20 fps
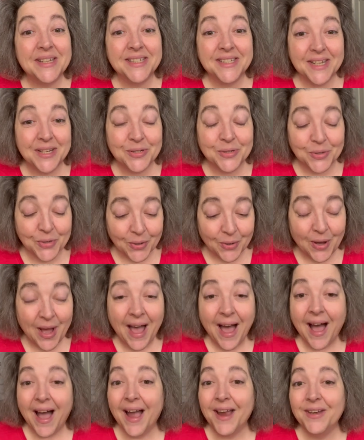Central.
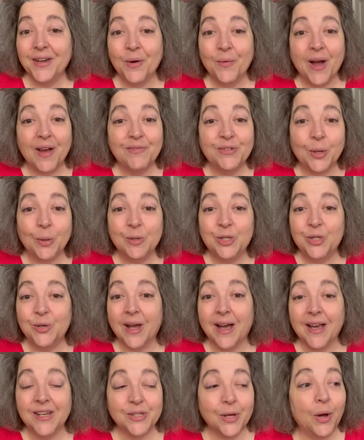I know I've told you
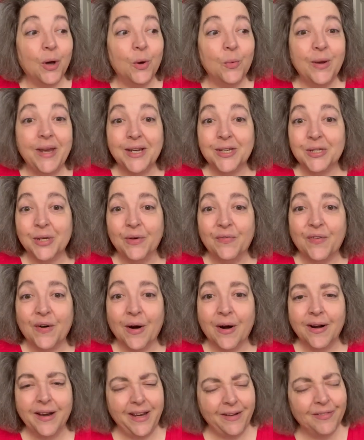guys all week so
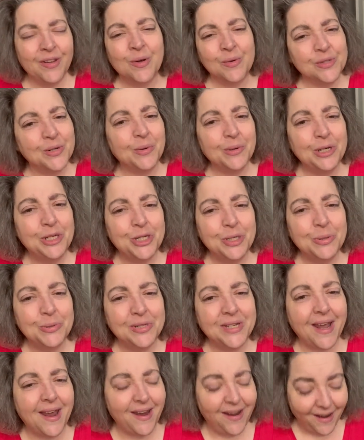far, even though it's only
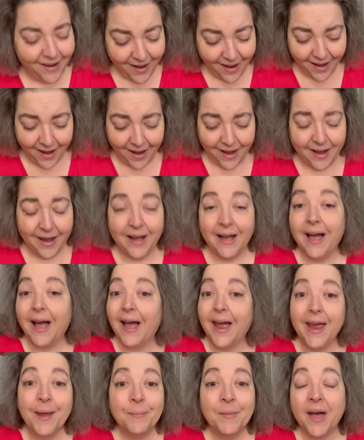Tuesday,
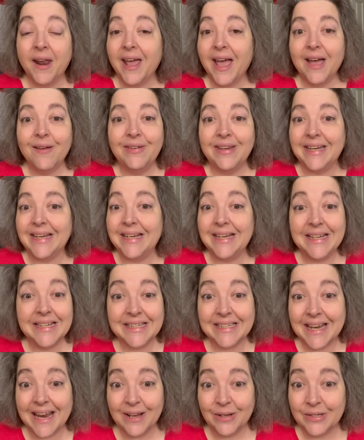I am not having any
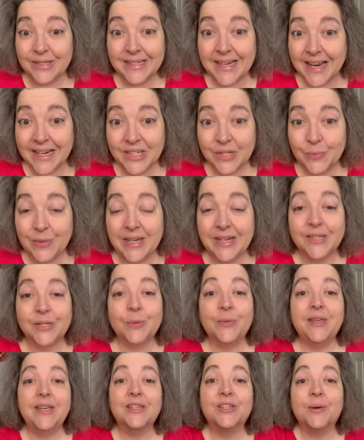sales next week. So
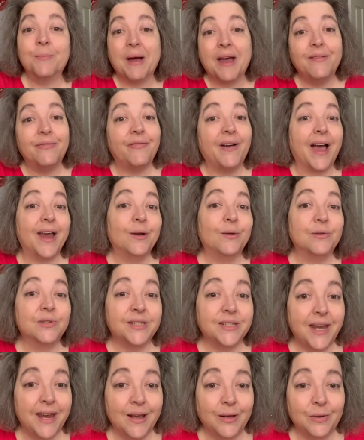these are my final
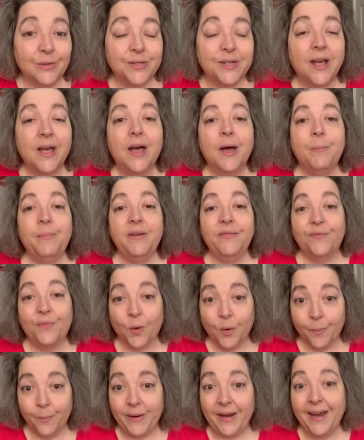sales
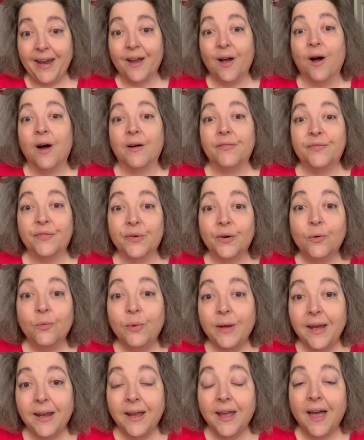before being off for a
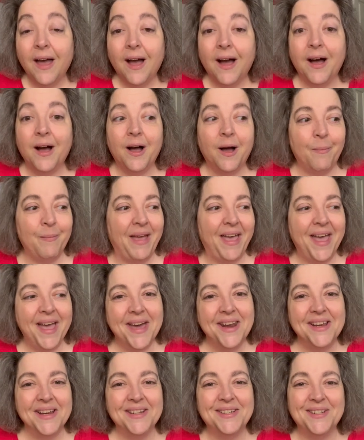week,
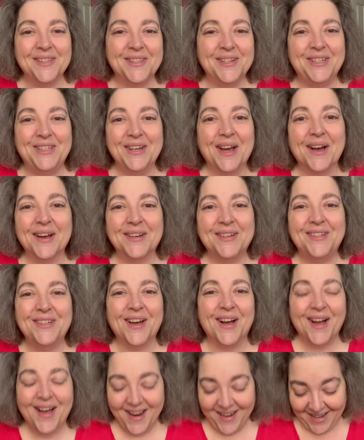heading to the Junk
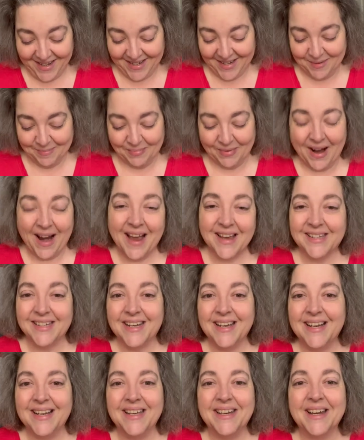Jaunt in
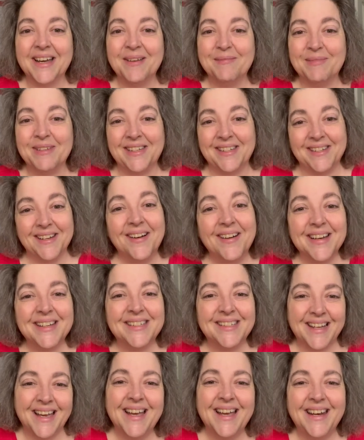Nebraska, and I'm so
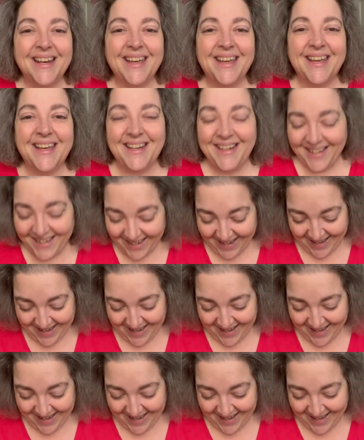excited.